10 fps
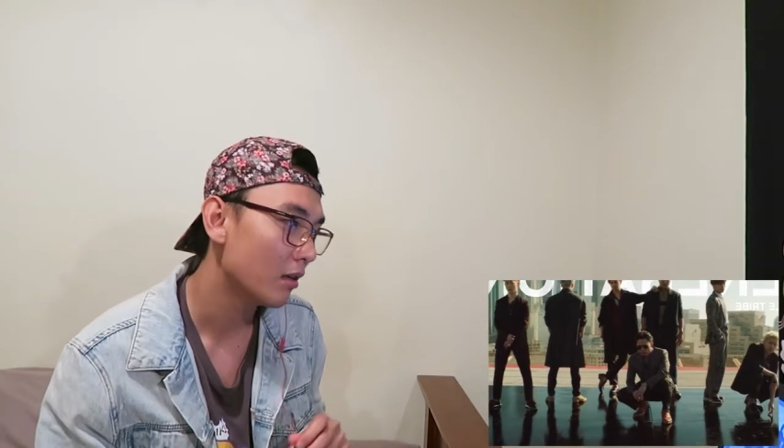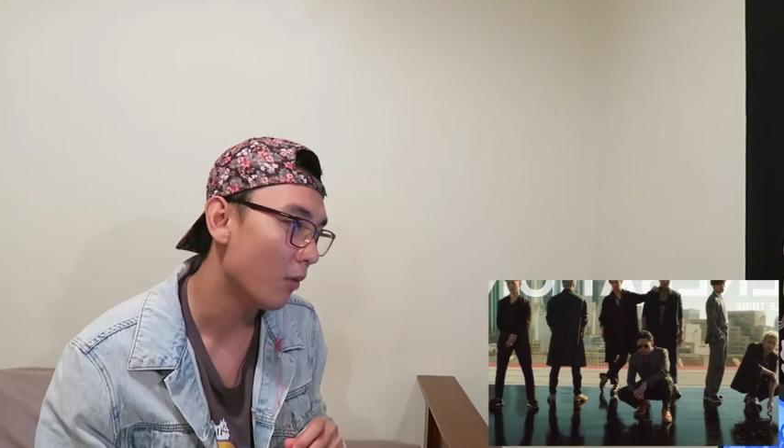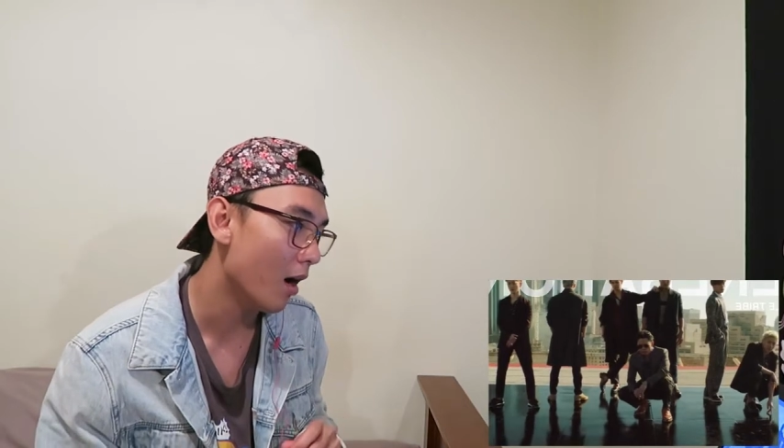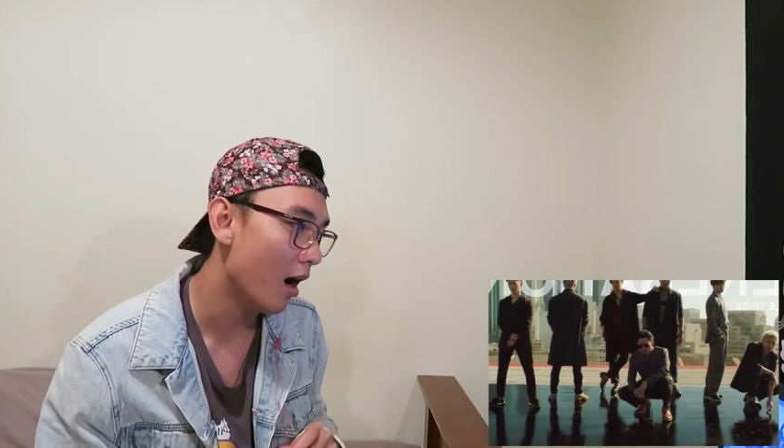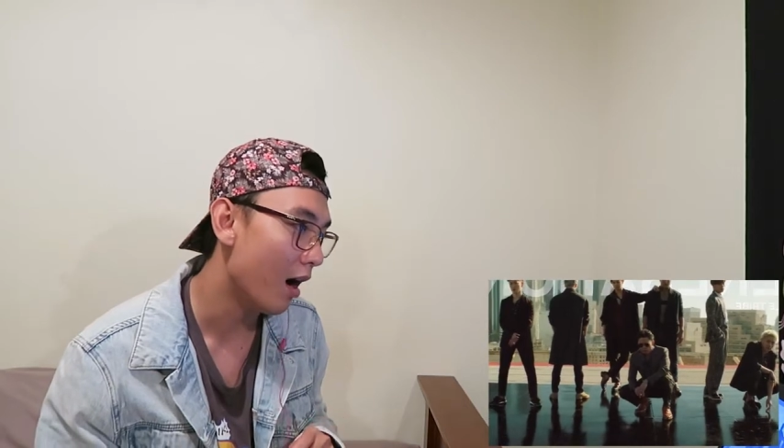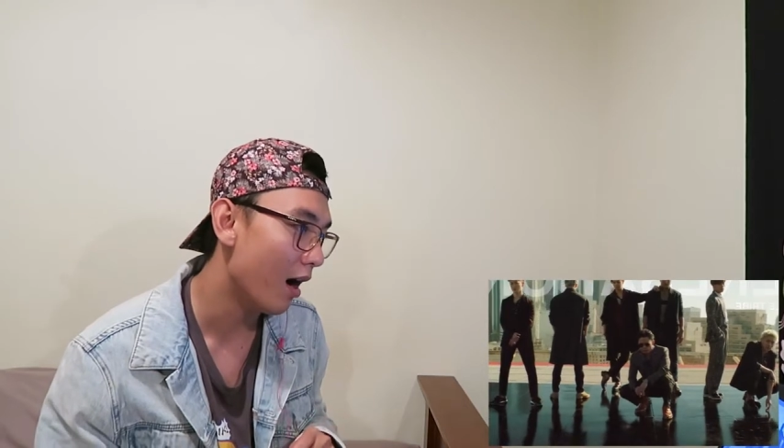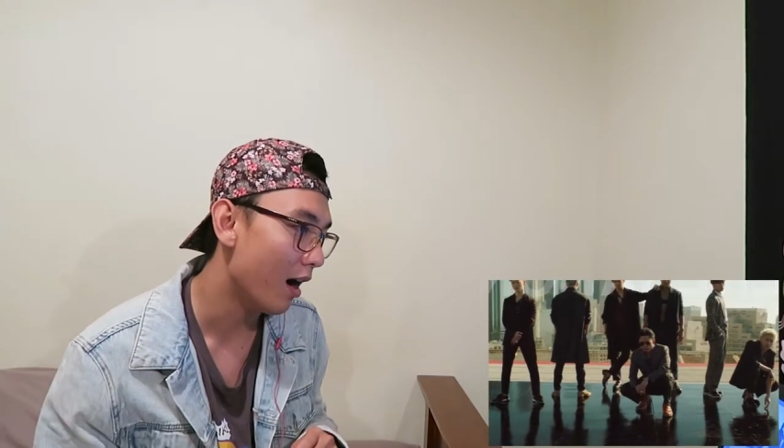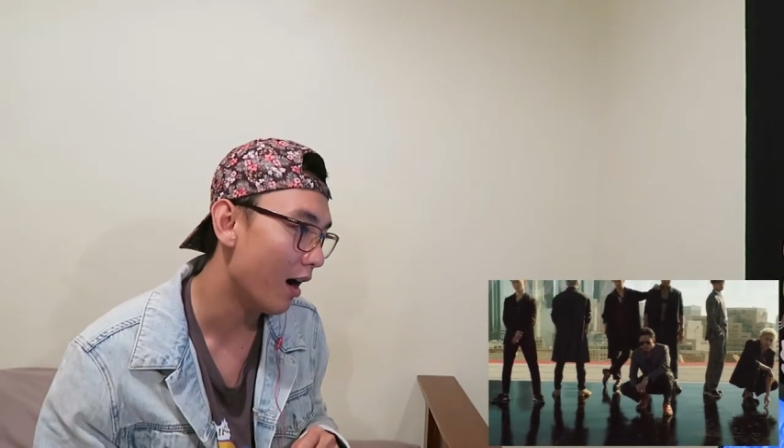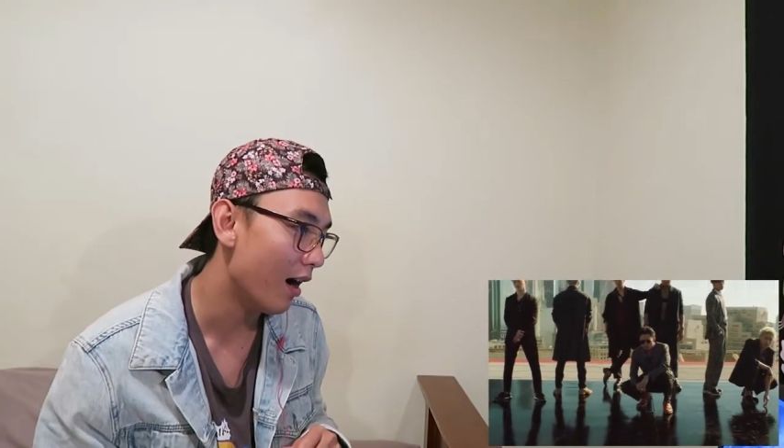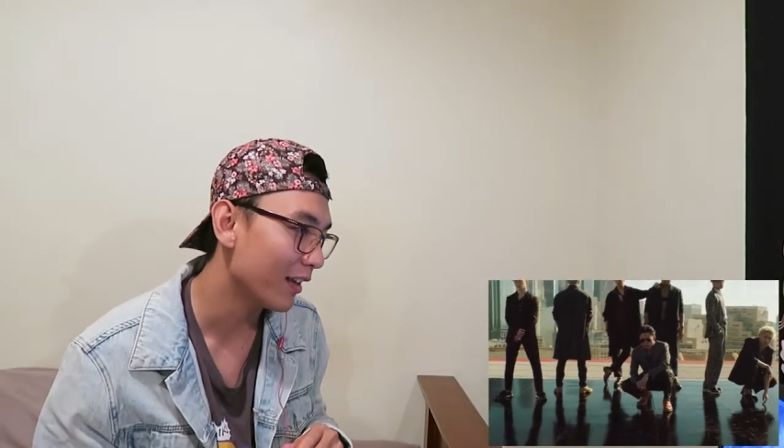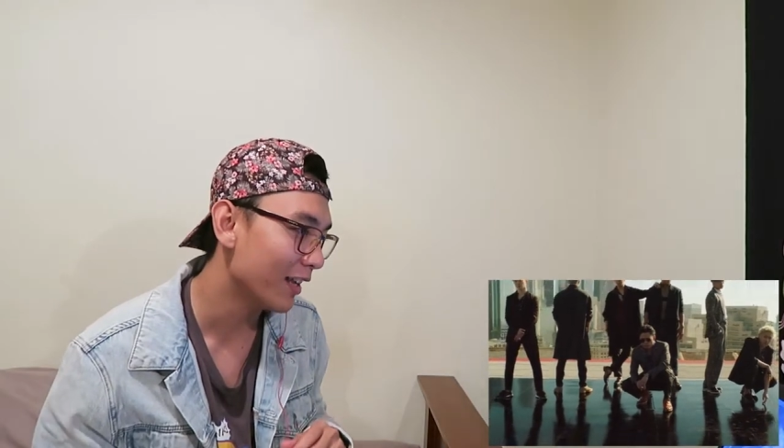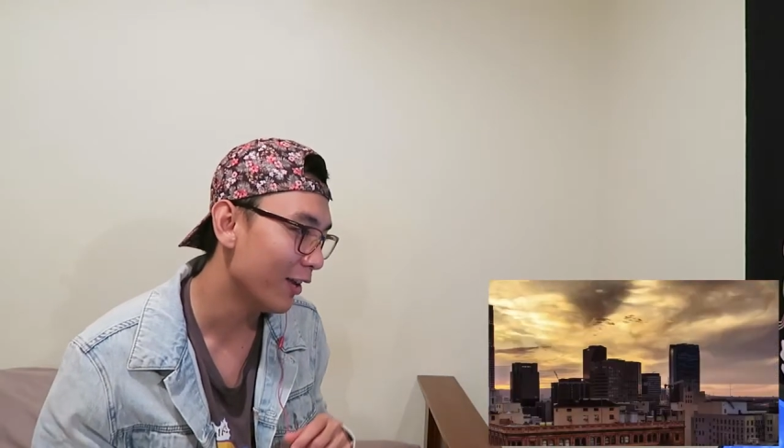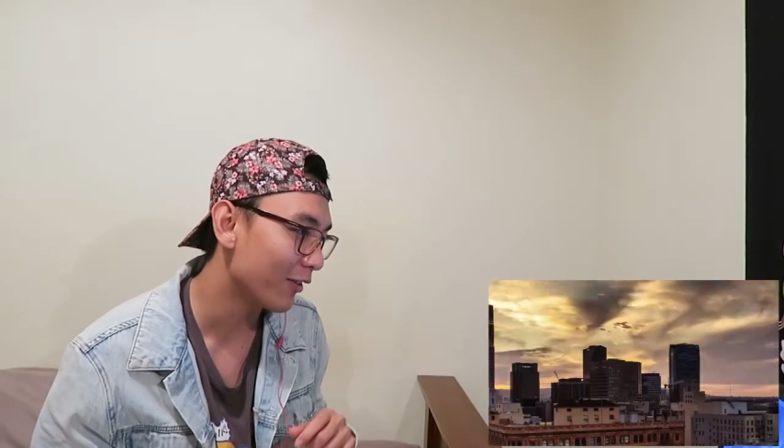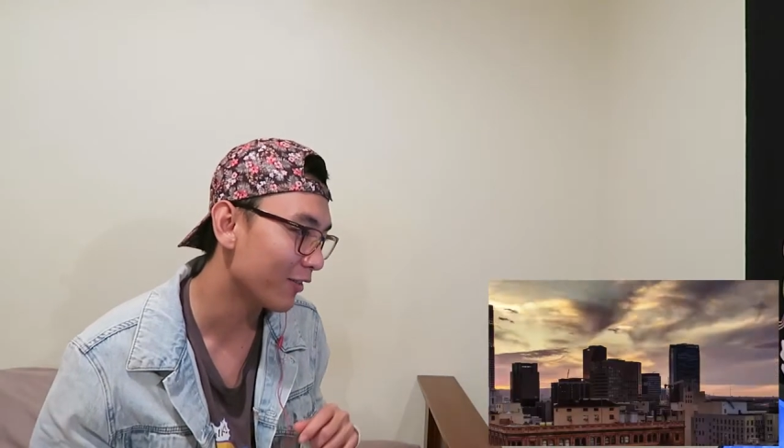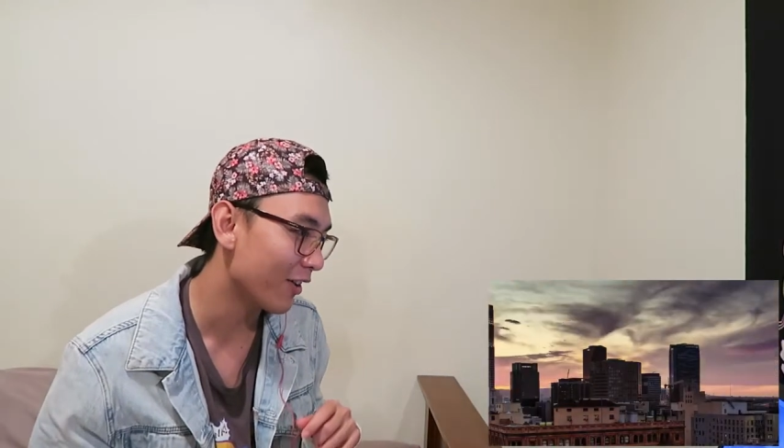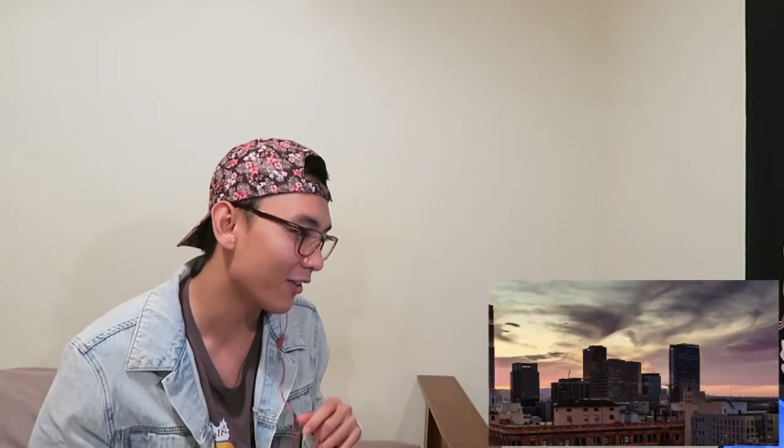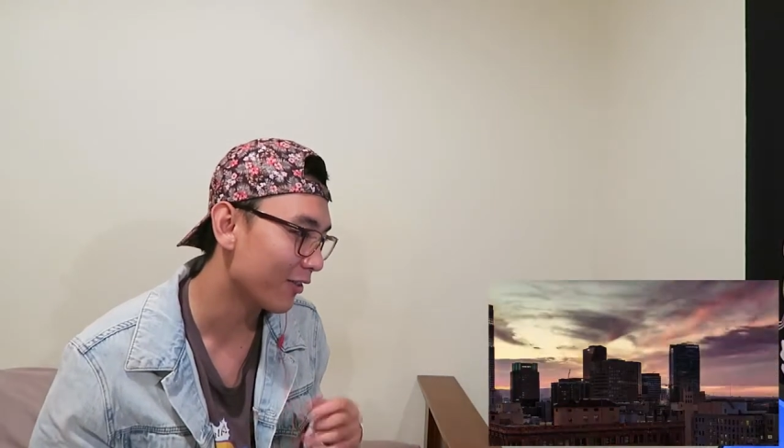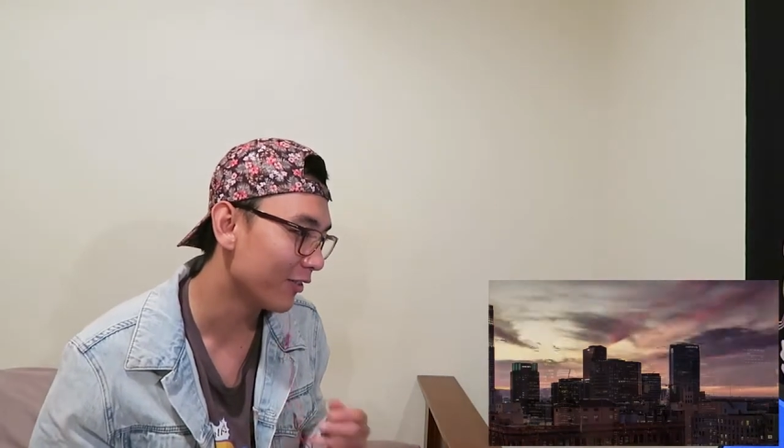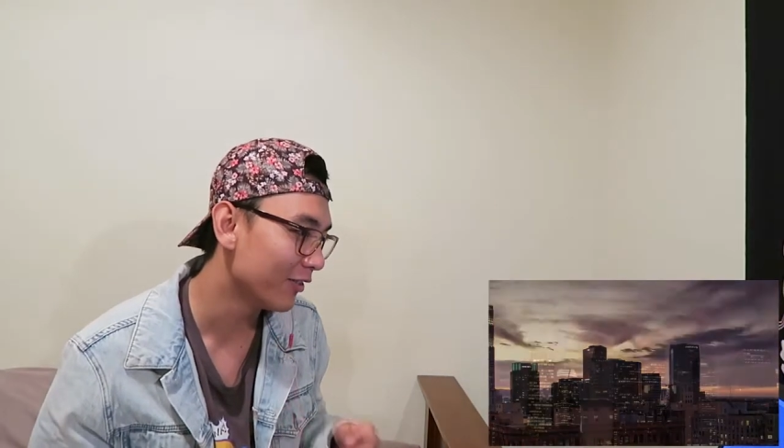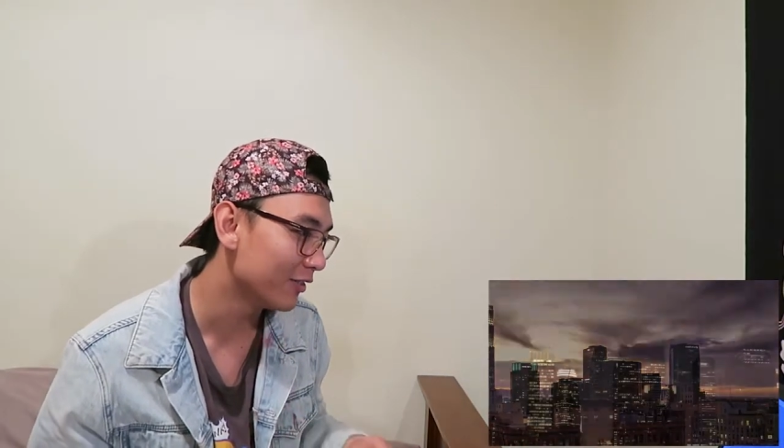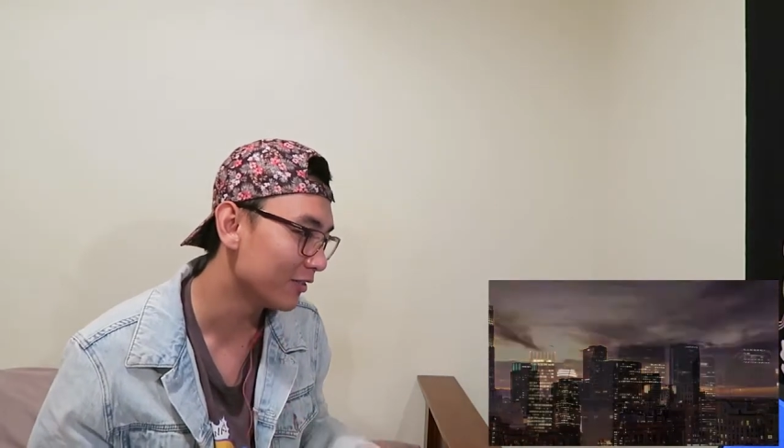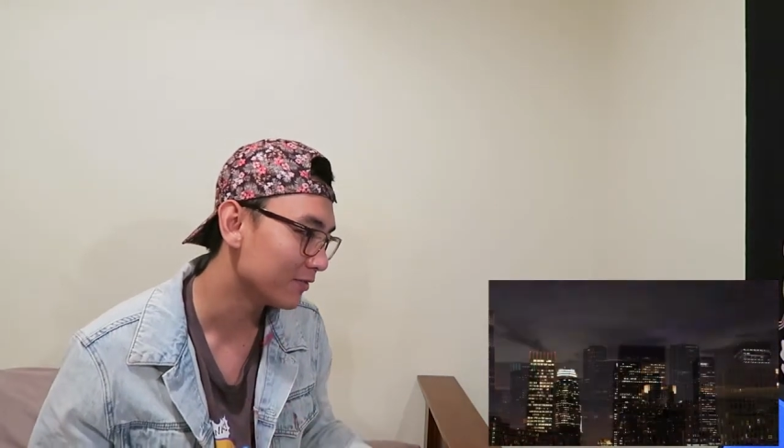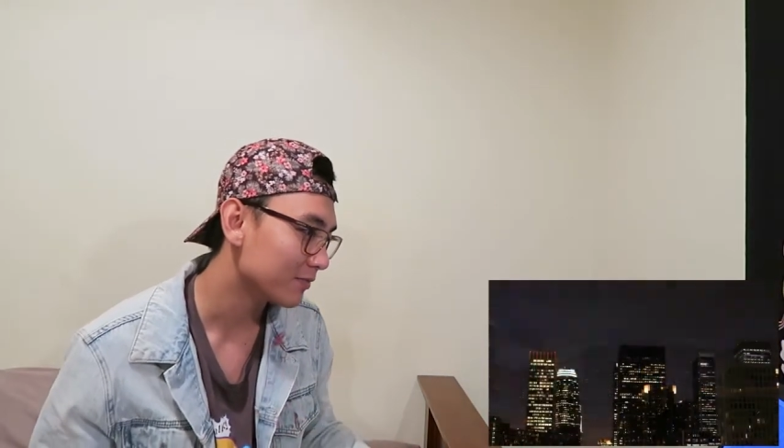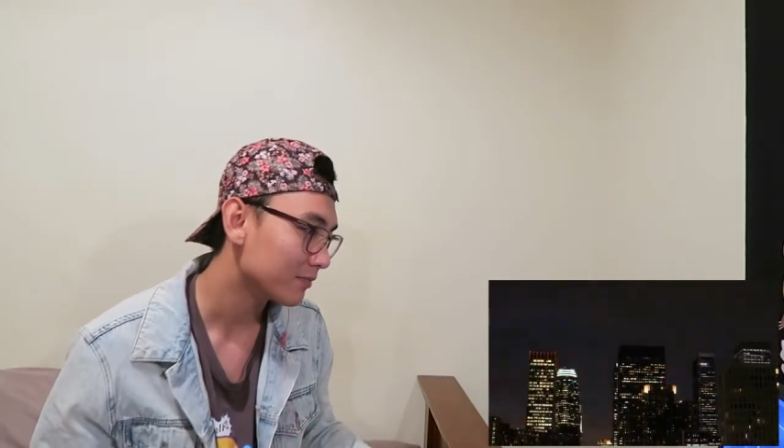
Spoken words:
Wow, that looks so cool.